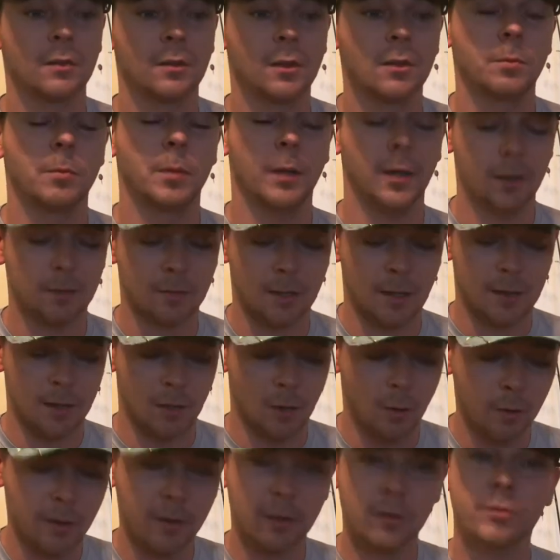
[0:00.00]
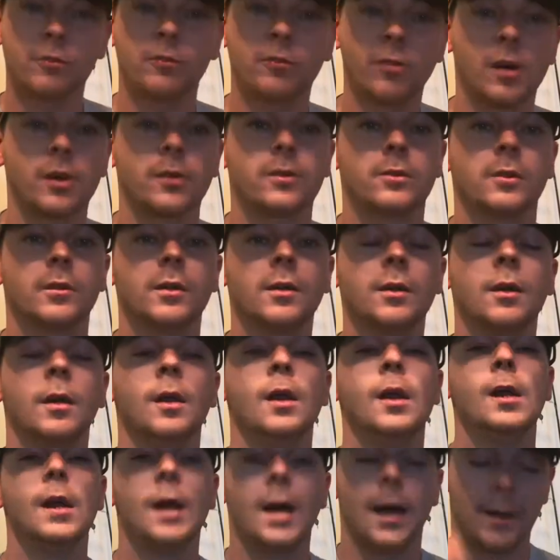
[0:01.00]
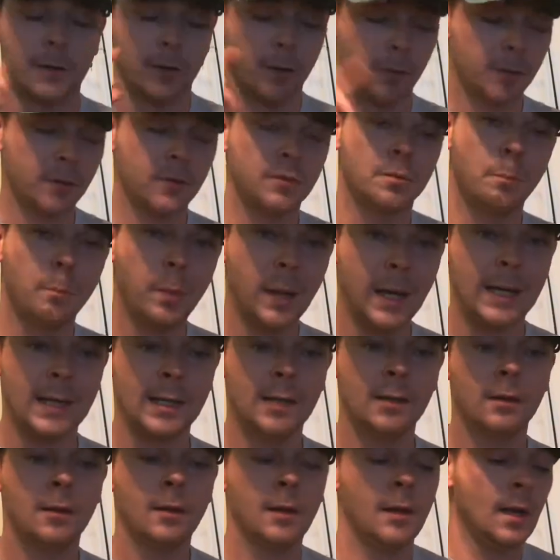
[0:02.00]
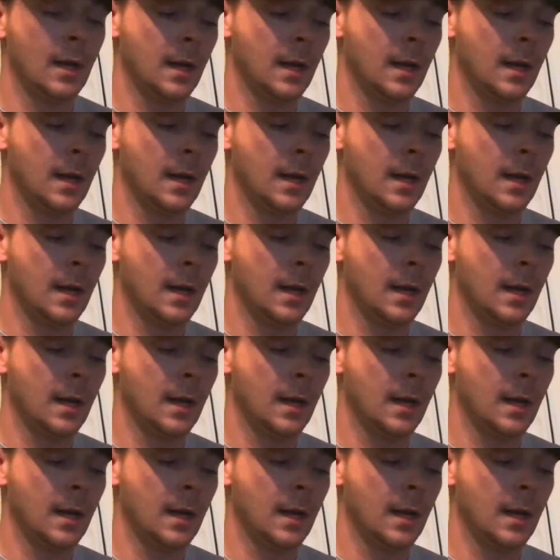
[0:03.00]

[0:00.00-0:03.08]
is because I know their structure, I know there's bait,